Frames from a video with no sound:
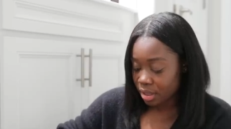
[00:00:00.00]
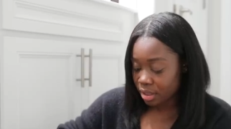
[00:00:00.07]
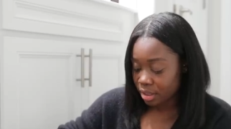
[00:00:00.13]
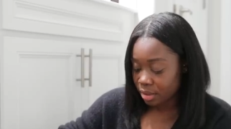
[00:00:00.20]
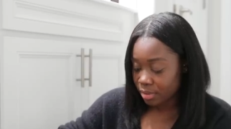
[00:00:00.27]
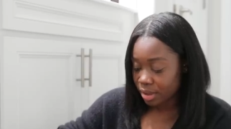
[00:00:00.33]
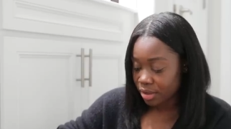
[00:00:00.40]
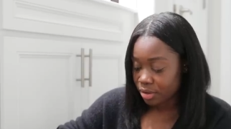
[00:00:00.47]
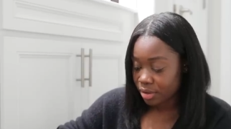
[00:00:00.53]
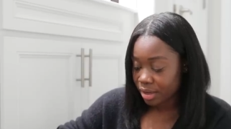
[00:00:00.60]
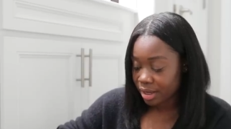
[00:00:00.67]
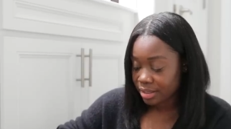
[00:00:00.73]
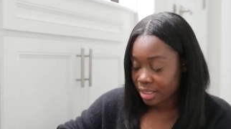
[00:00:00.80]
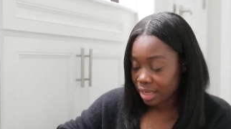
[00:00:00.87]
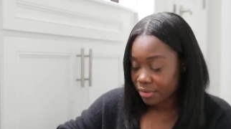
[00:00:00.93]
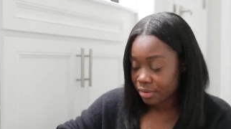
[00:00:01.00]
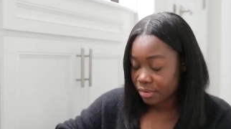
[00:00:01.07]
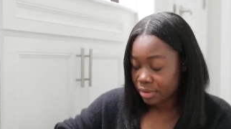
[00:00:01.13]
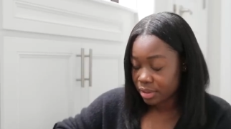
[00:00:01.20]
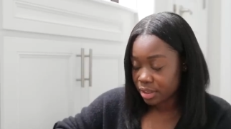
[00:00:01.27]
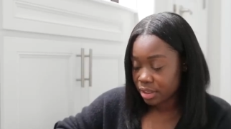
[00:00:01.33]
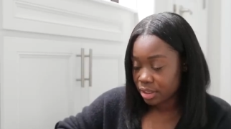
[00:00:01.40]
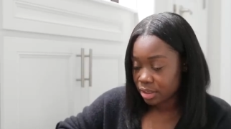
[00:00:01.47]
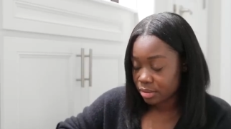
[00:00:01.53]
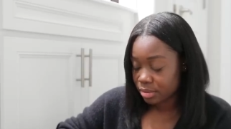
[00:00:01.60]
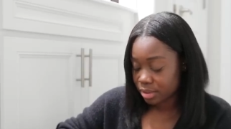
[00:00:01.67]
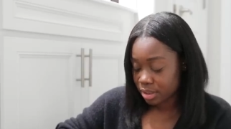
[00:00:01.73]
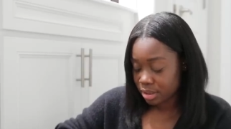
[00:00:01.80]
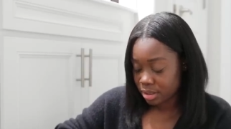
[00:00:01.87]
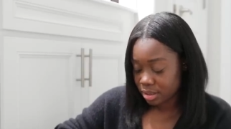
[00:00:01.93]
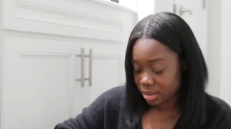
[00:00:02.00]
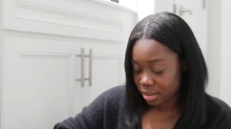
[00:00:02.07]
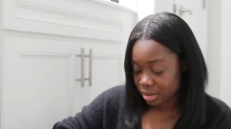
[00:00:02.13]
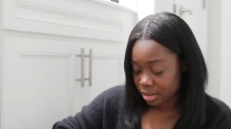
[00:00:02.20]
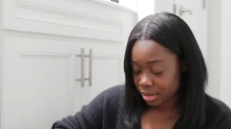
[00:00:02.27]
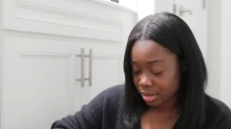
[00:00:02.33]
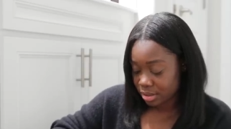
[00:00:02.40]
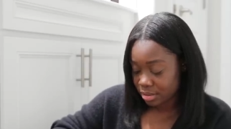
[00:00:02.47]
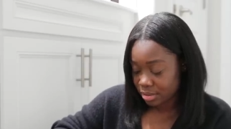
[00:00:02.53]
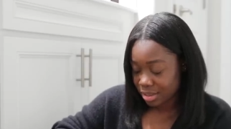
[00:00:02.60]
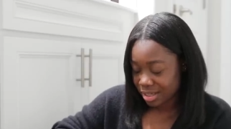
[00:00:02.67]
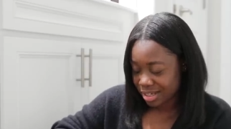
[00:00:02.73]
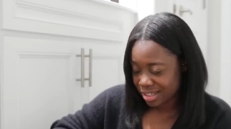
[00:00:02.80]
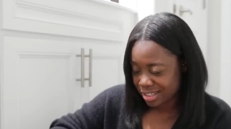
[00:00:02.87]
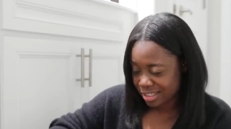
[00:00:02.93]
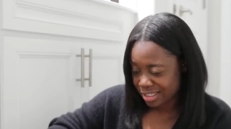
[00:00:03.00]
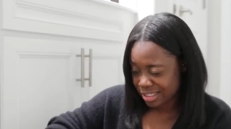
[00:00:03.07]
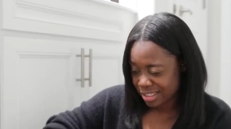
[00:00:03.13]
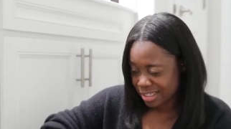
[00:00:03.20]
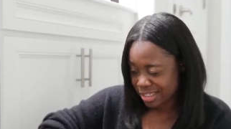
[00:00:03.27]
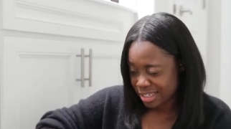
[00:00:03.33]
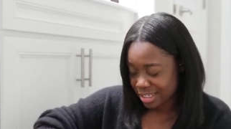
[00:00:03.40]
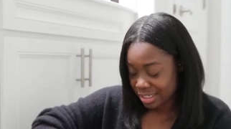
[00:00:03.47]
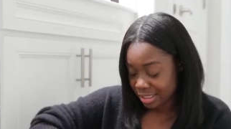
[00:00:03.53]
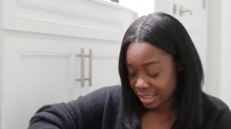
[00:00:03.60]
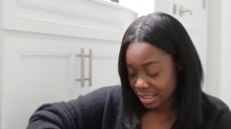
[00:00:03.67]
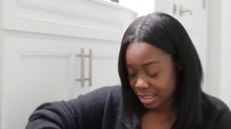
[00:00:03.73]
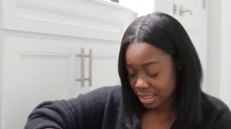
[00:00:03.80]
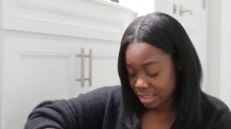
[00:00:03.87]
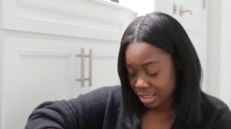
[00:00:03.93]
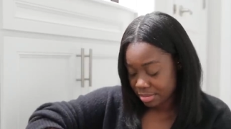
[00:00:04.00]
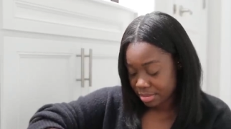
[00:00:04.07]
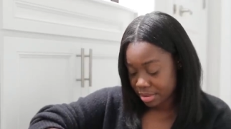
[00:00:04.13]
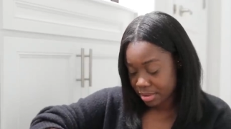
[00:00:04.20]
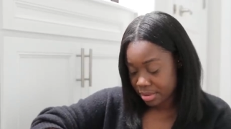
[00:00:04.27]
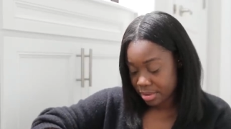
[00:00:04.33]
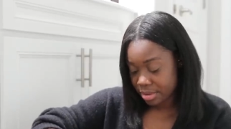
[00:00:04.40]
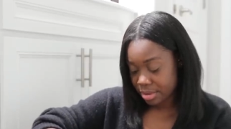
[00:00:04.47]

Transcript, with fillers: Anyway, you guys have a really good one, and I'll see you guys next time.